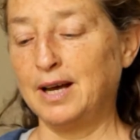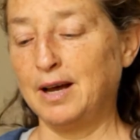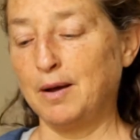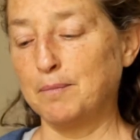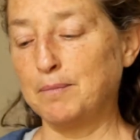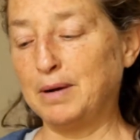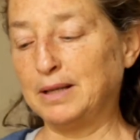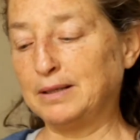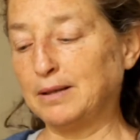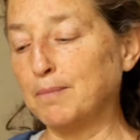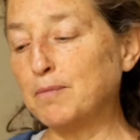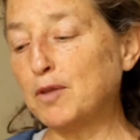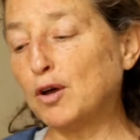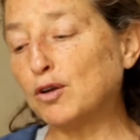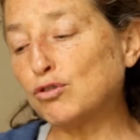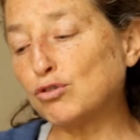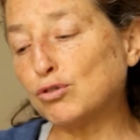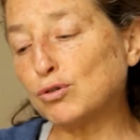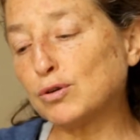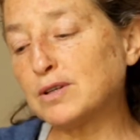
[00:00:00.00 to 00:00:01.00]
but I'm not
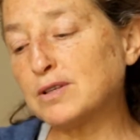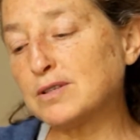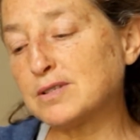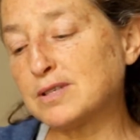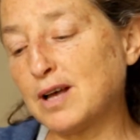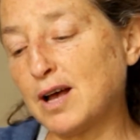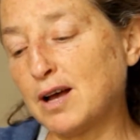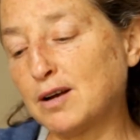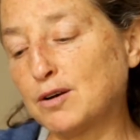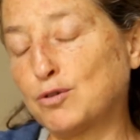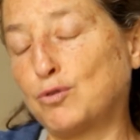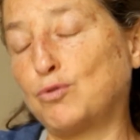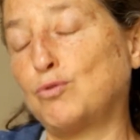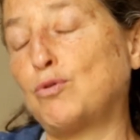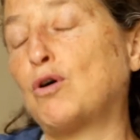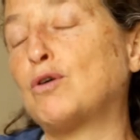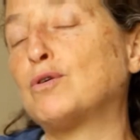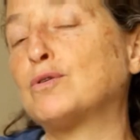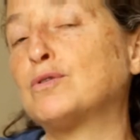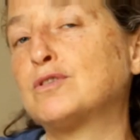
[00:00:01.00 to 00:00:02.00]
sure it's
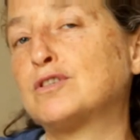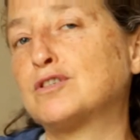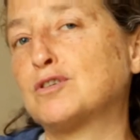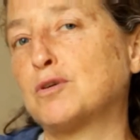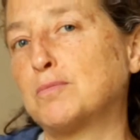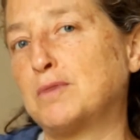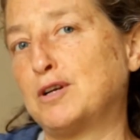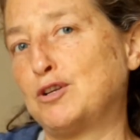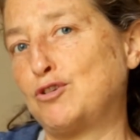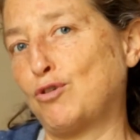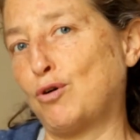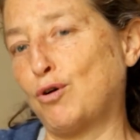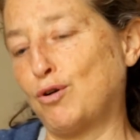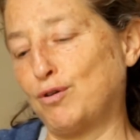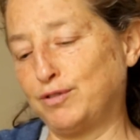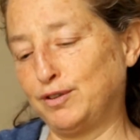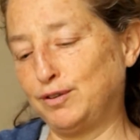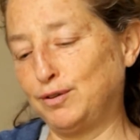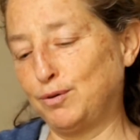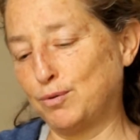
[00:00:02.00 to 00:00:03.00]
grown so much all
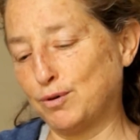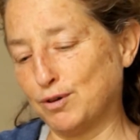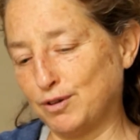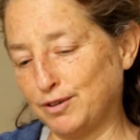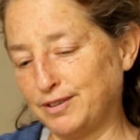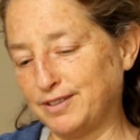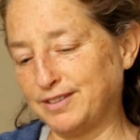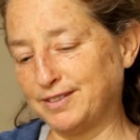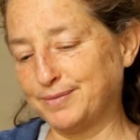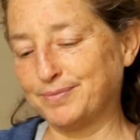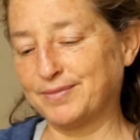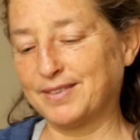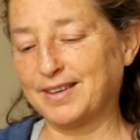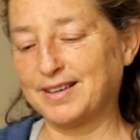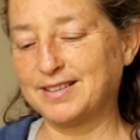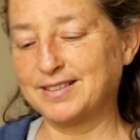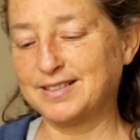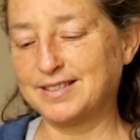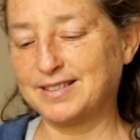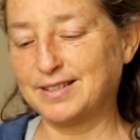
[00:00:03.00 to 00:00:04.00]
over the world.
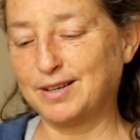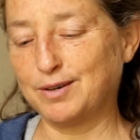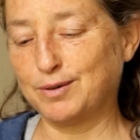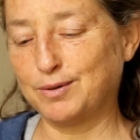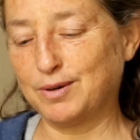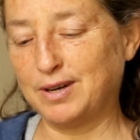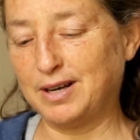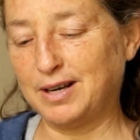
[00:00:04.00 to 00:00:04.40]
So